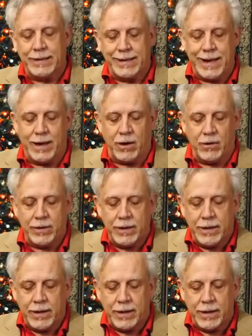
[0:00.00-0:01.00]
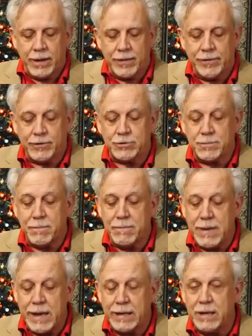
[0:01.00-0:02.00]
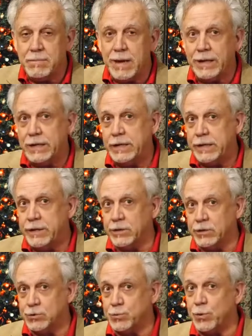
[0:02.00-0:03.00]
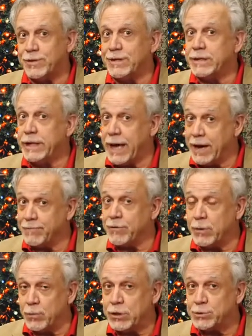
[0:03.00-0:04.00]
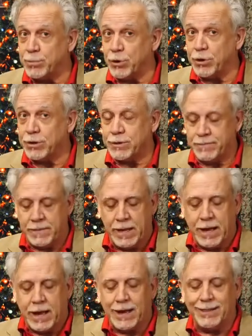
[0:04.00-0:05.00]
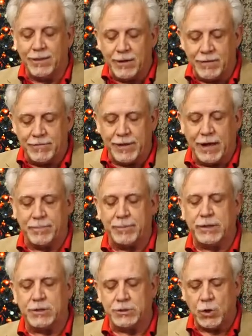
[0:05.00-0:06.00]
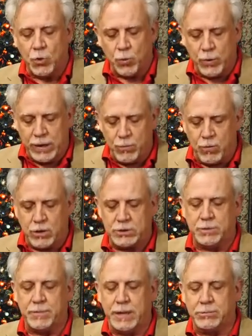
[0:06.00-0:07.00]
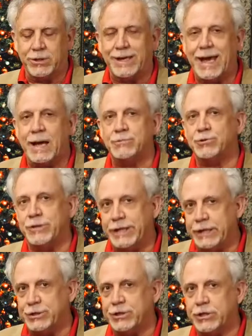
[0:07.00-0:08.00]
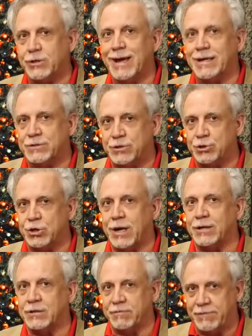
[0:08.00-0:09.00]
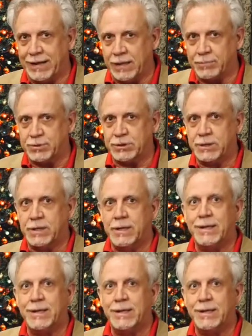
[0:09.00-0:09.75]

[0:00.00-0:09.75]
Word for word: Now, there's many, many years within every wish book. I love that because we want to be able to capture each year as the child develops.